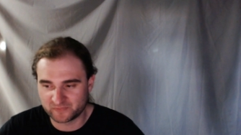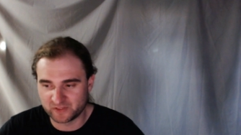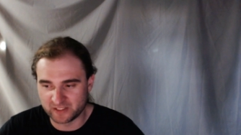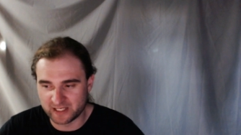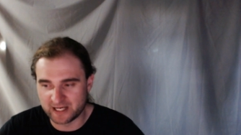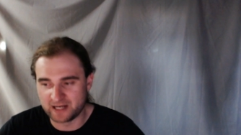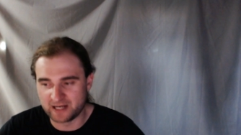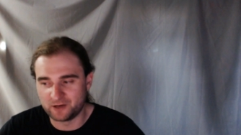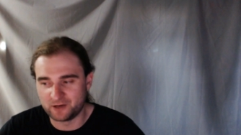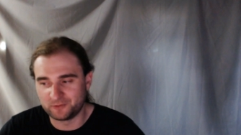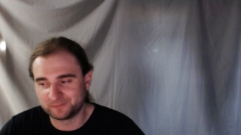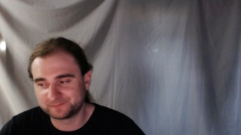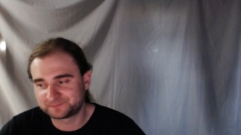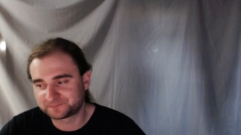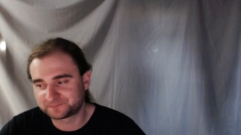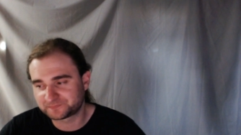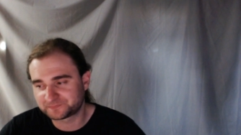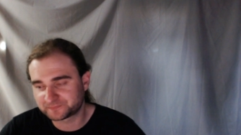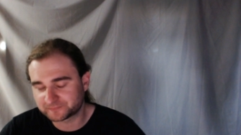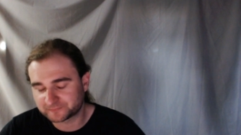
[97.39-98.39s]
Now,
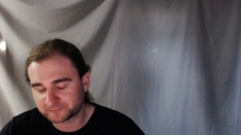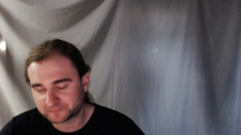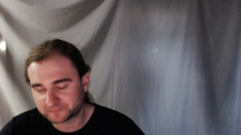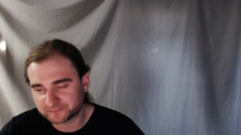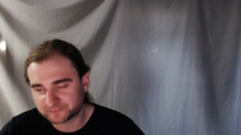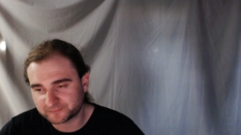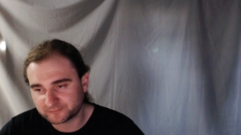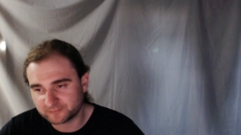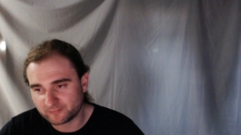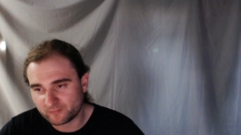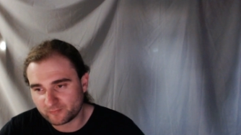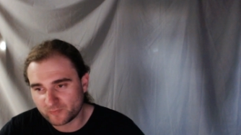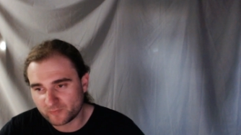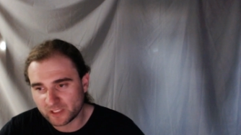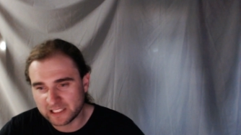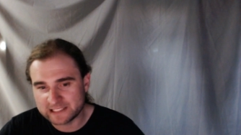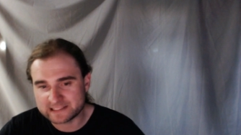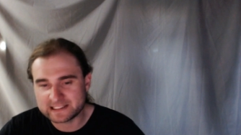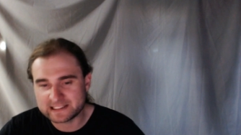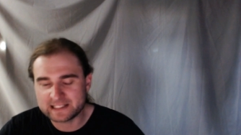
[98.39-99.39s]

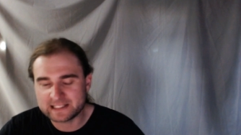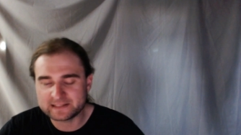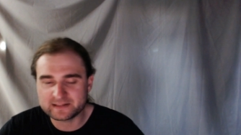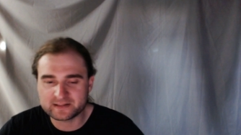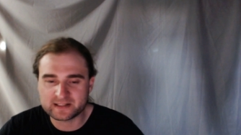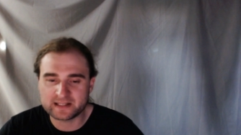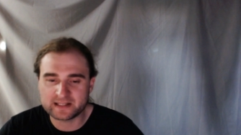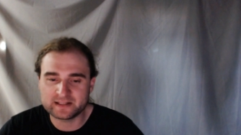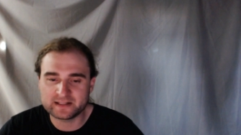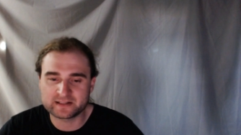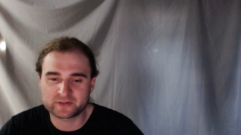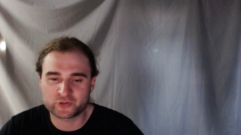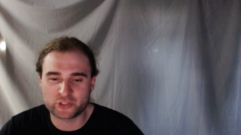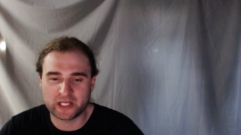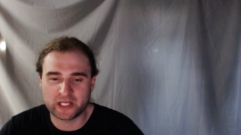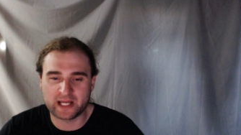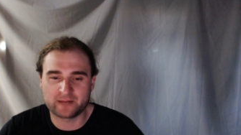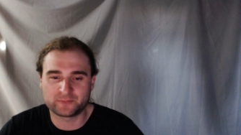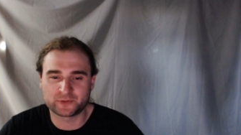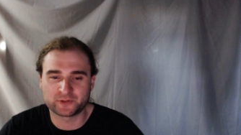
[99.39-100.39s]
it's not to say this
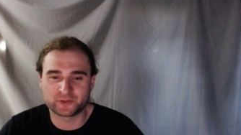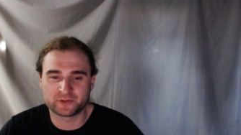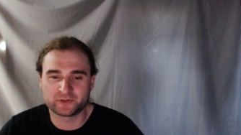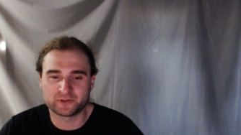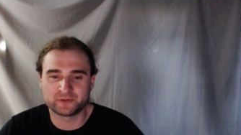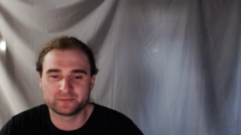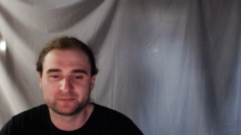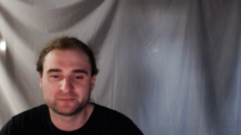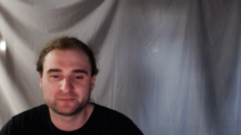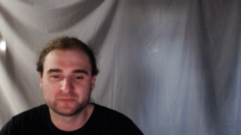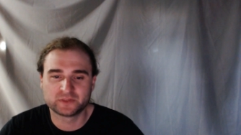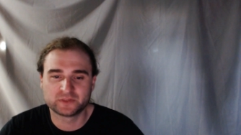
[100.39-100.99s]
chapter